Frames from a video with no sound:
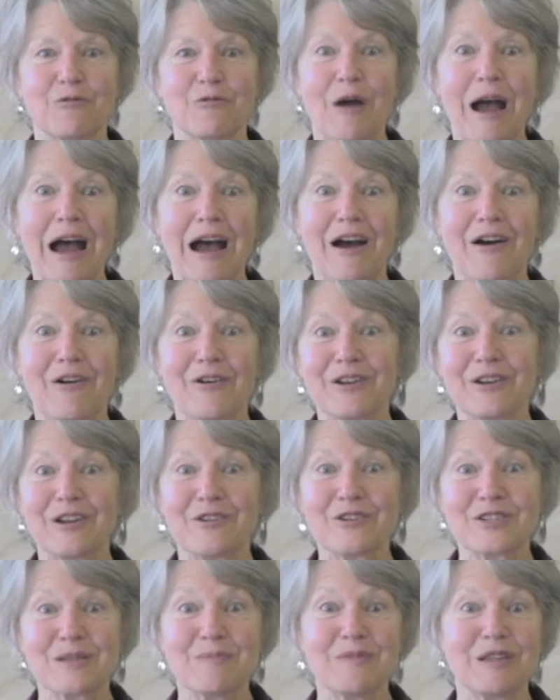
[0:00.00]

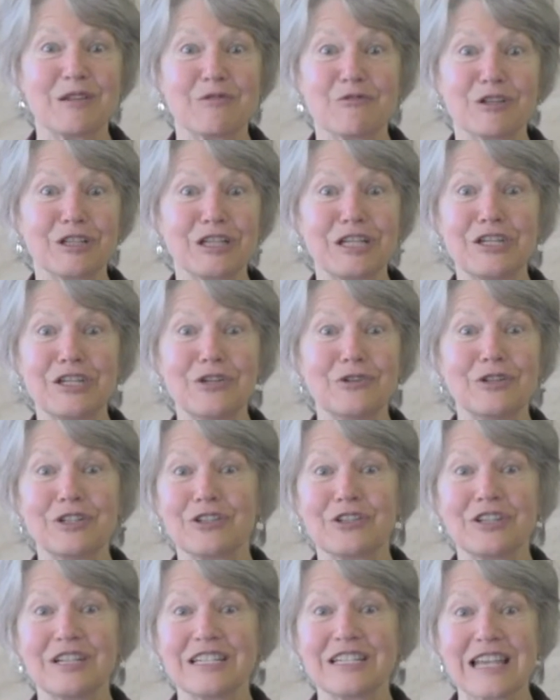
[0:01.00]
wow, something really new and
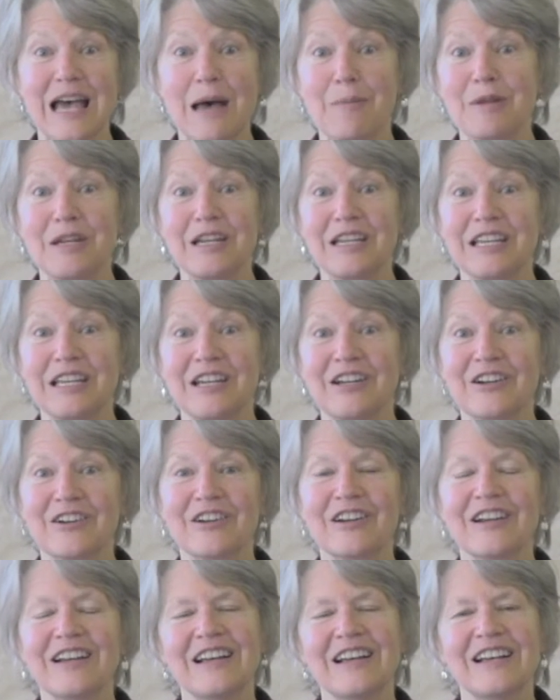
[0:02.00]
good is happening here.
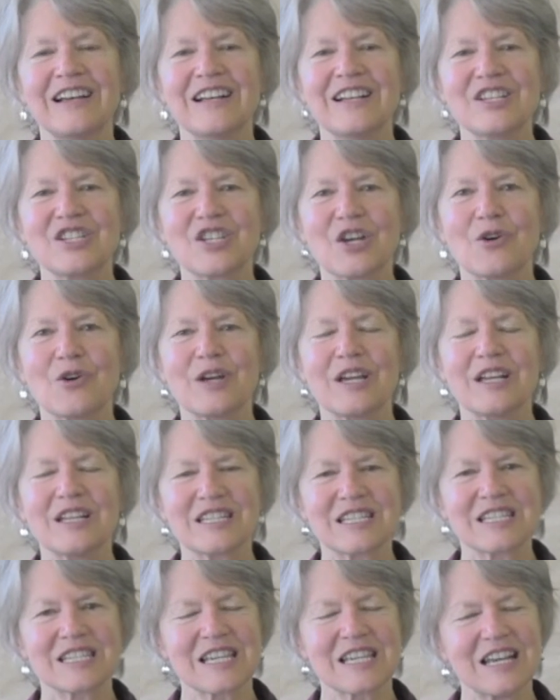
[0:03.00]
So
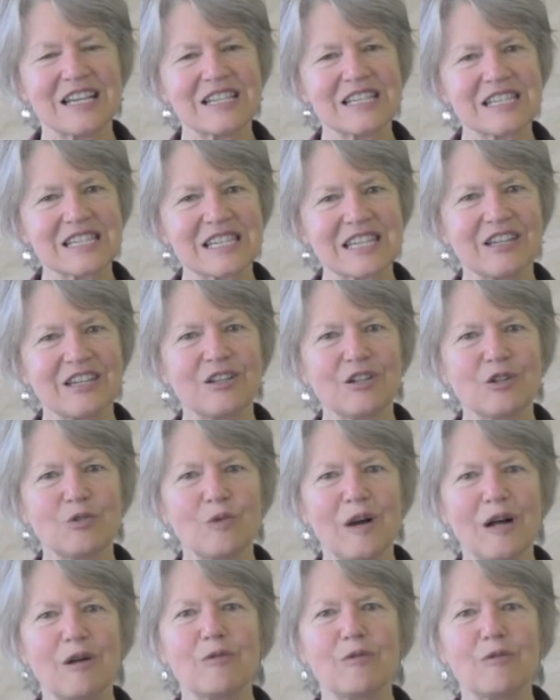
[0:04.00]
it's a skill well